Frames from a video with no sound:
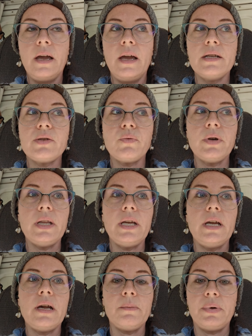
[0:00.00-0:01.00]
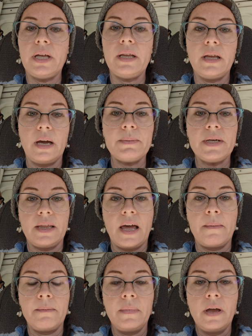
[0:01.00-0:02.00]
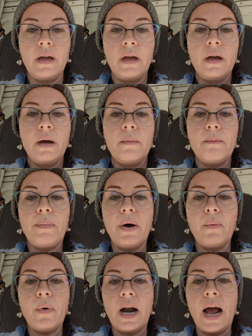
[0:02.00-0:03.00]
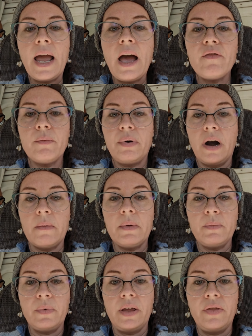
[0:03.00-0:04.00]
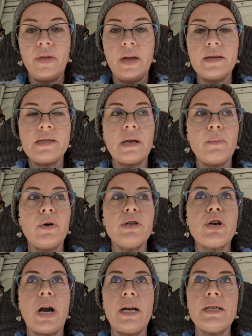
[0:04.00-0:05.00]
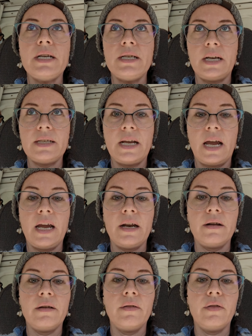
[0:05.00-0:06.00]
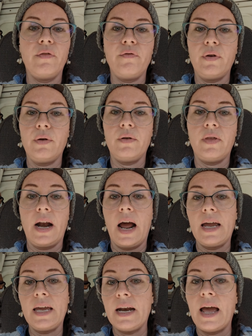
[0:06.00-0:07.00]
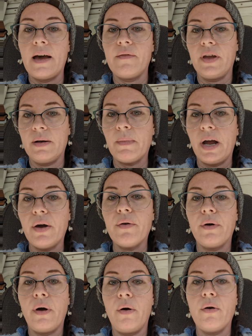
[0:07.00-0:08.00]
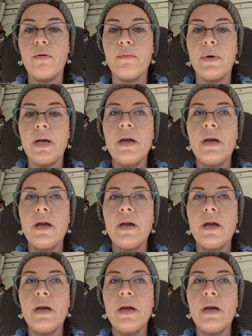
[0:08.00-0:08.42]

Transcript: It's really completely up to them. But what I have a problem with is someone trying to dictate the food that I can have in my own home,